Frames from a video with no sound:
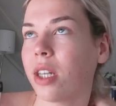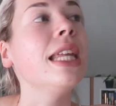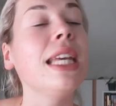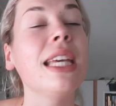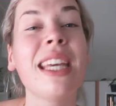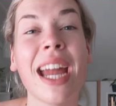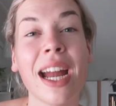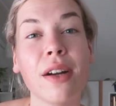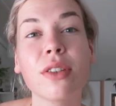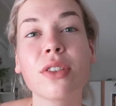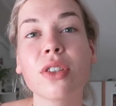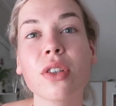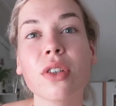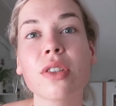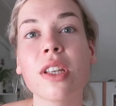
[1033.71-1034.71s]
The
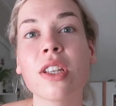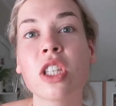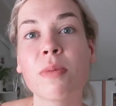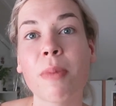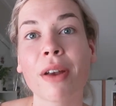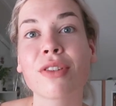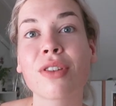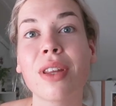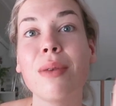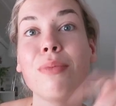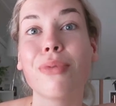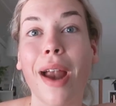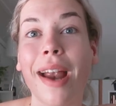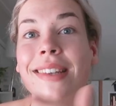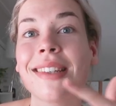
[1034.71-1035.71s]
characters, especially
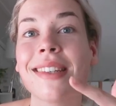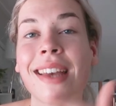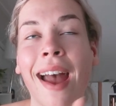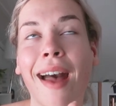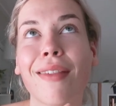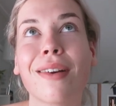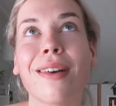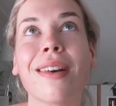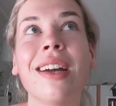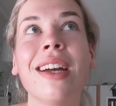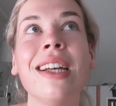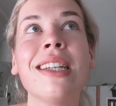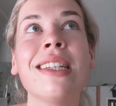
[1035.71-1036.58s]
Bryson Keller,